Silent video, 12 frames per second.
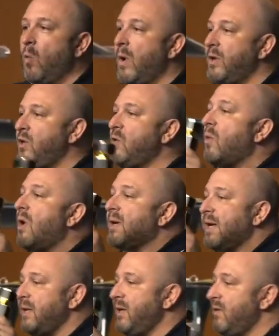When you
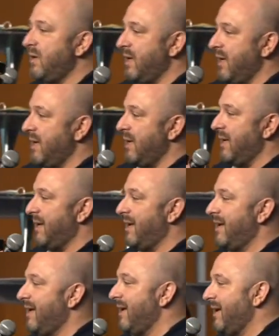walk in unity,
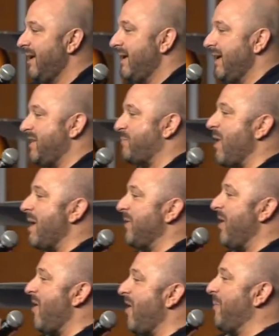it's
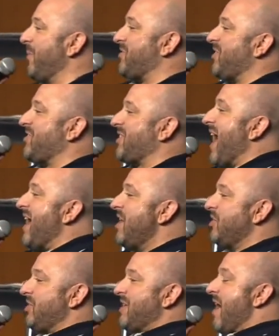probably horrible.
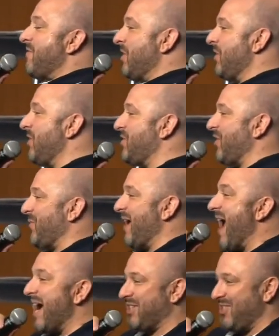She's having an allergic
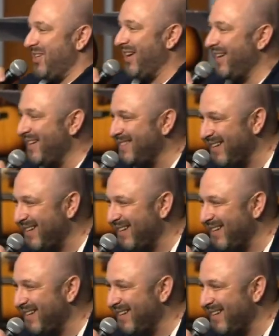reaction.